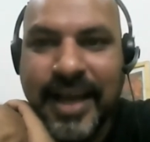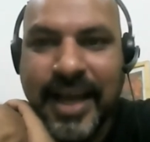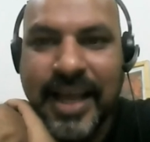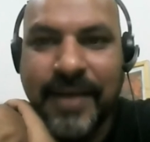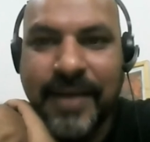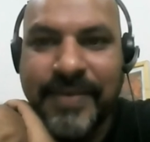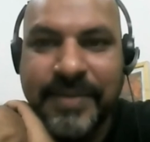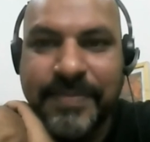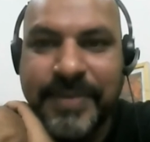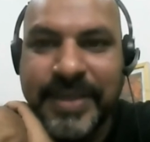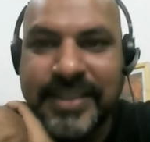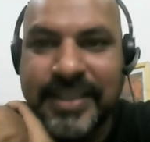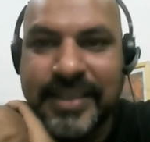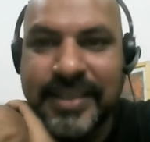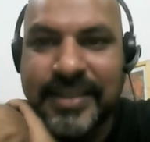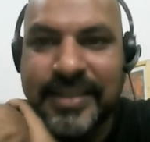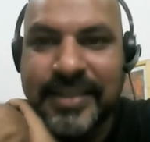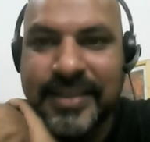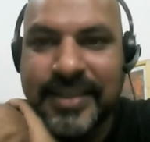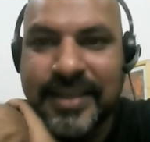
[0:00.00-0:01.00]
I haven't
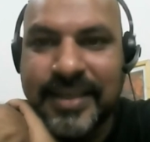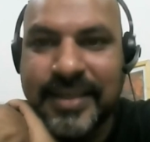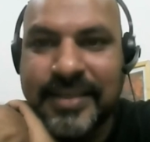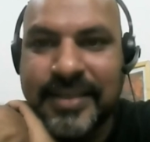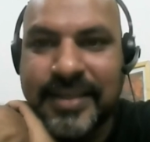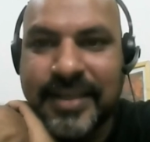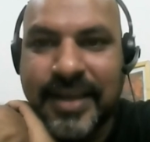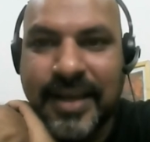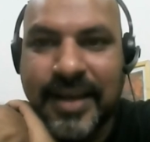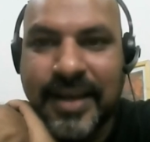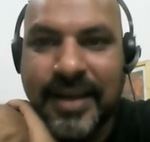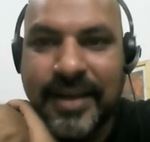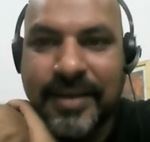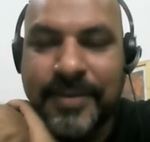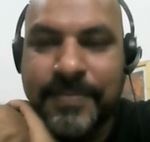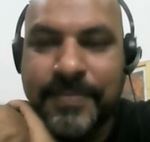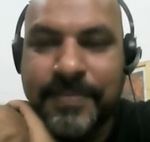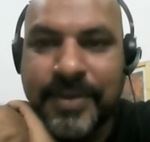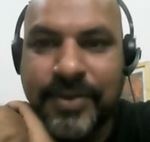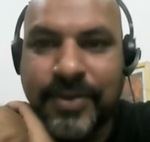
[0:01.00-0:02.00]
visited
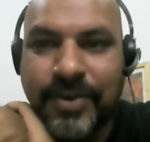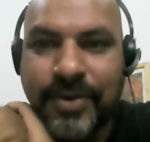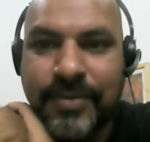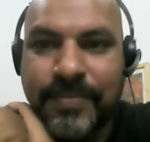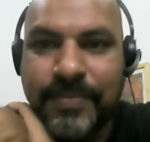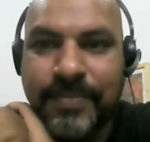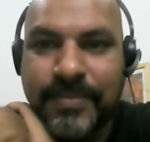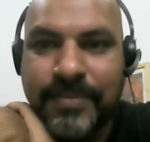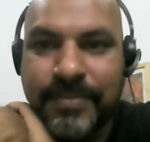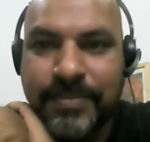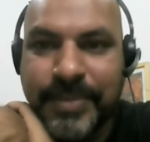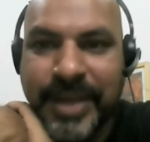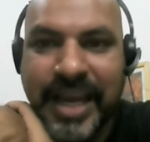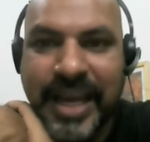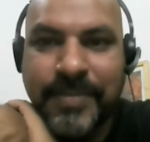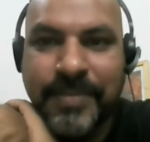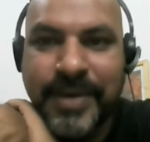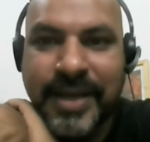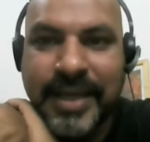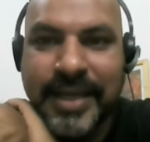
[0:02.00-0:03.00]

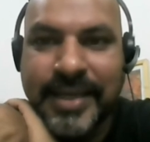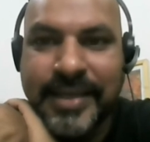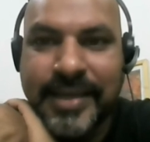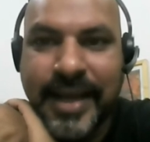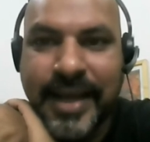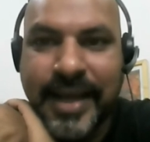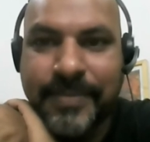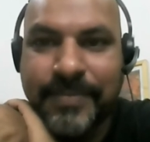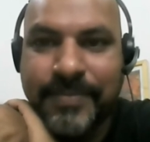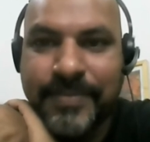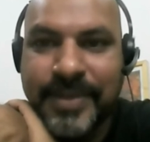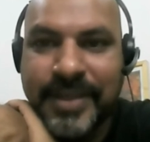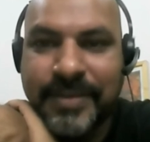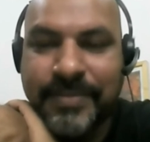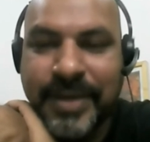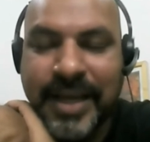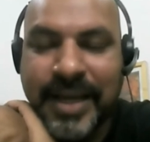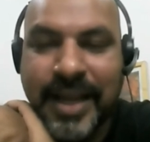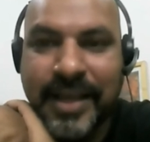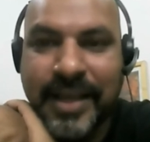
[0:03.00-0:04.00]
Myanmar any time in
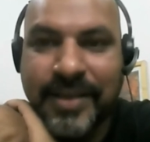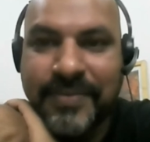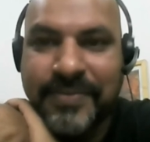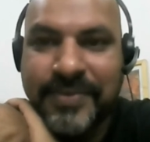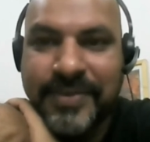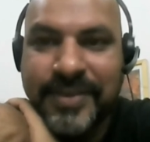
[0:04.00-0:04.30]
my life.